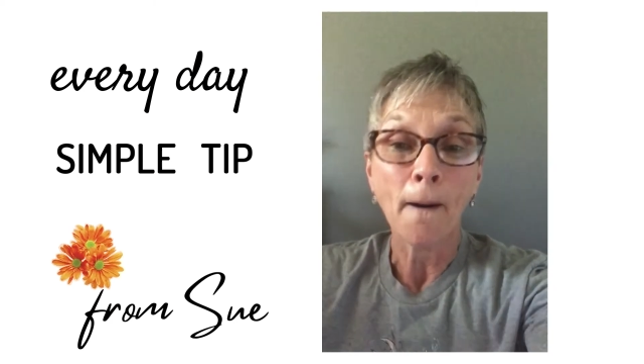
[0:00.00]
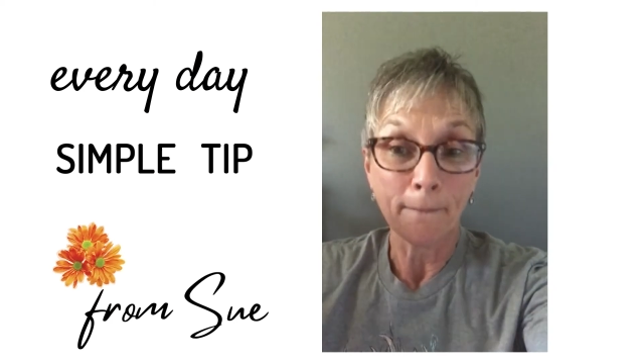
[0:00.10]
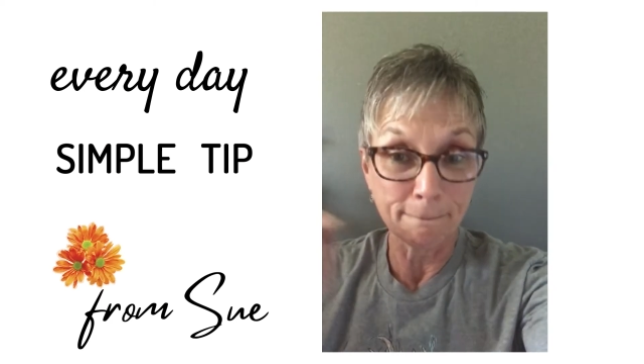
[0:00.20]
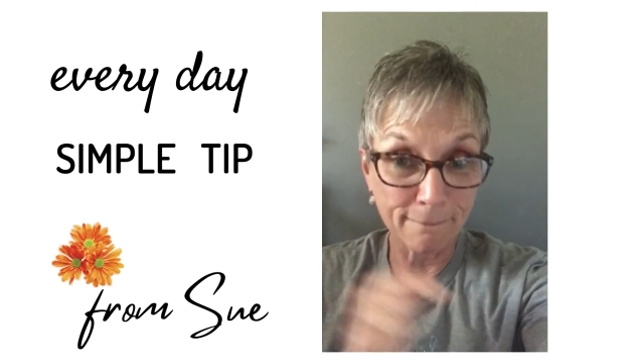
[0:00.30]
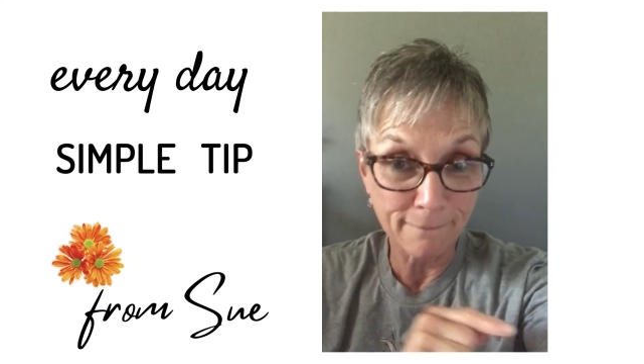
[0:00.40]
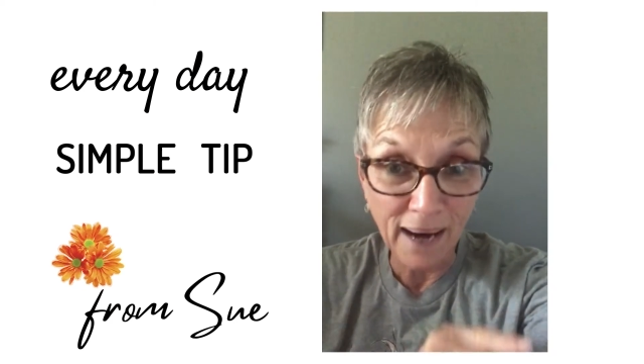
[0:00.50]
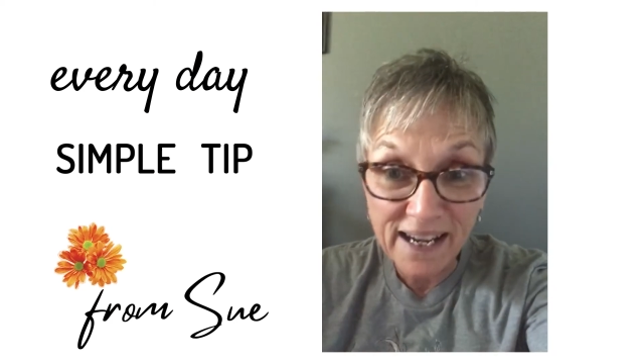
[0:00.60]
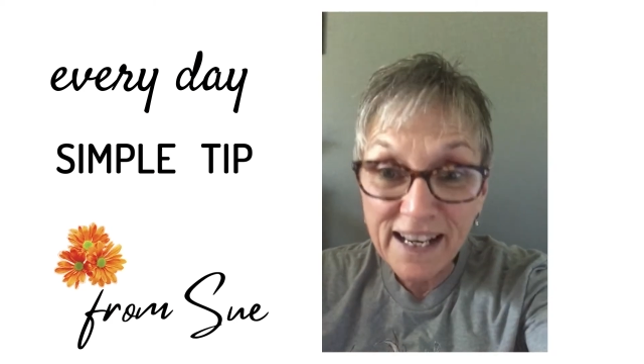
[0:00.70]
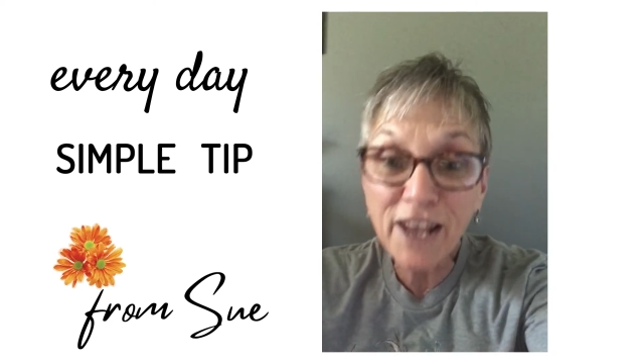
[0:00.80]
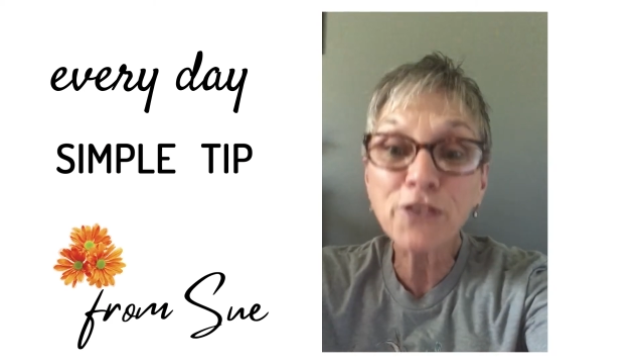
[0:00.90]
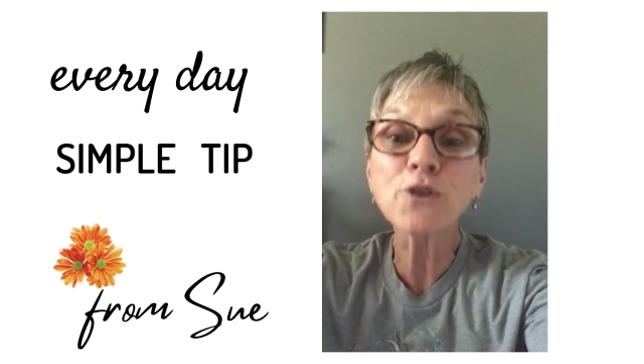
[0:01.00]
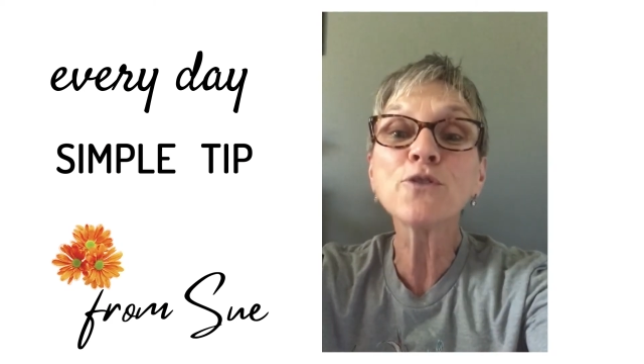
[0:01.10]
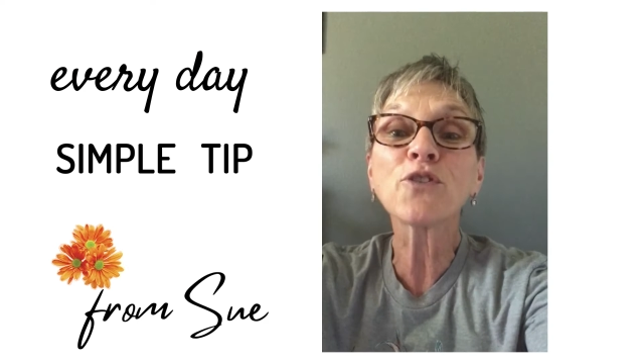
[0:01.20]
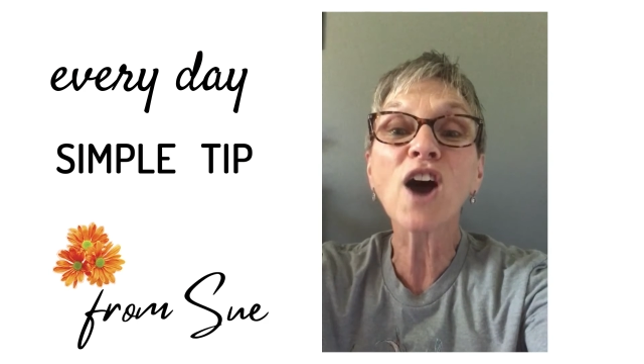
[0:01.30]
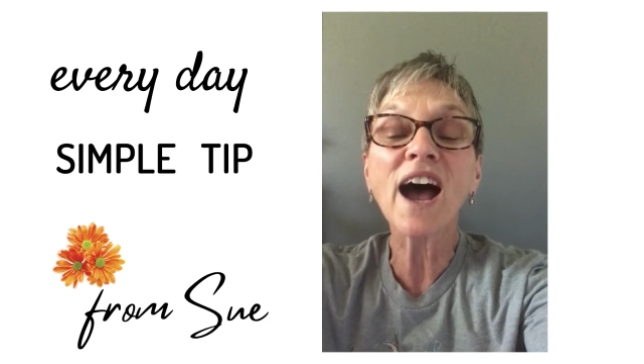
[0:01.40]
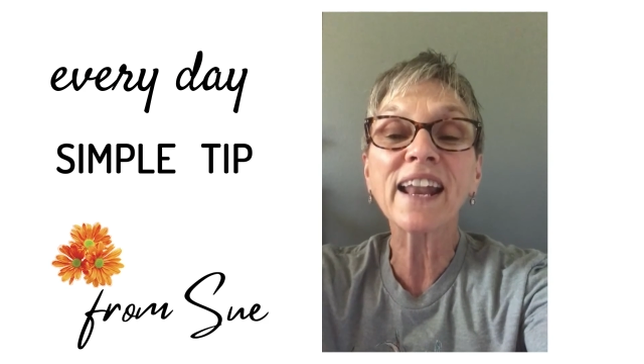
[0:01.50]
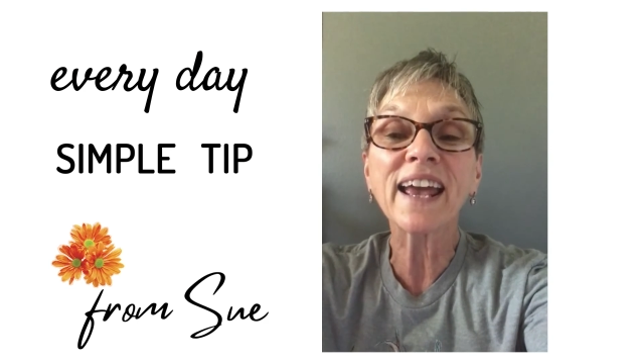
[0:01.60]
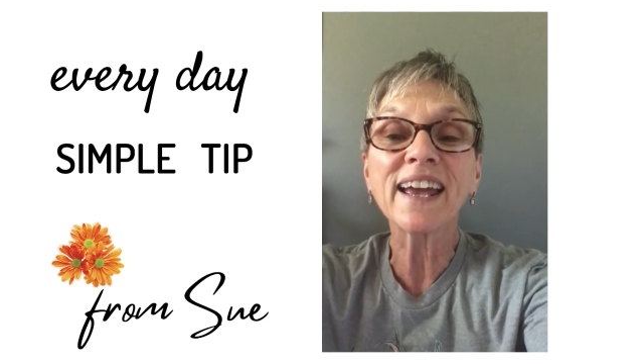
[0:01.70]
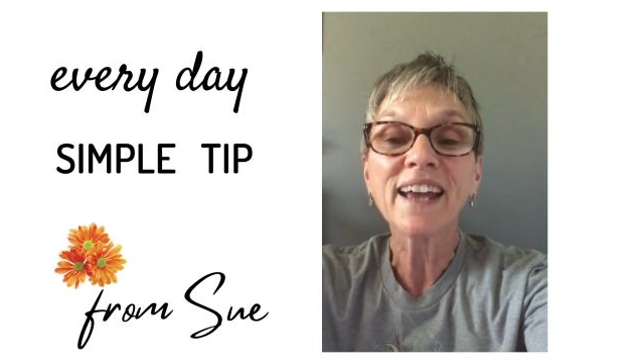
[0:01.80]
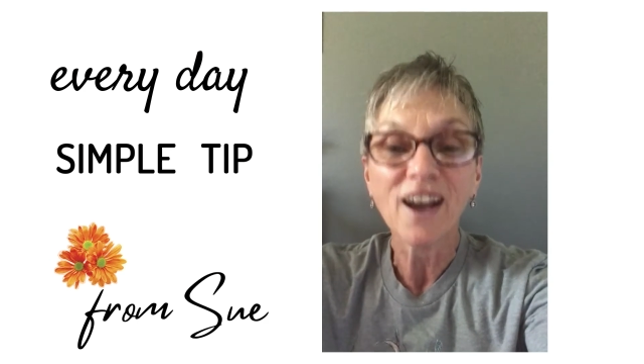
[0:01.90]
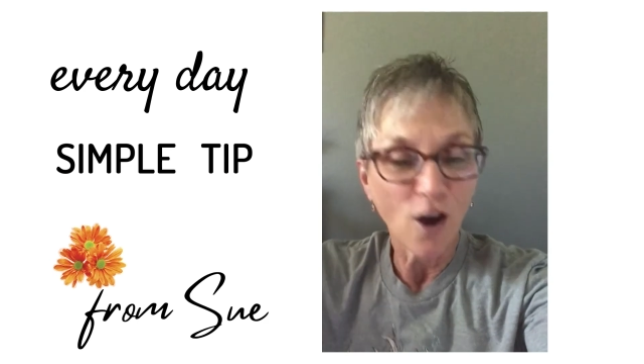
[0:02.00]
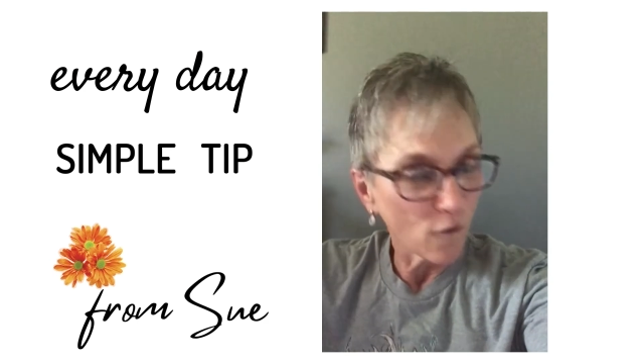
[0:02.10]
Monday through Friday,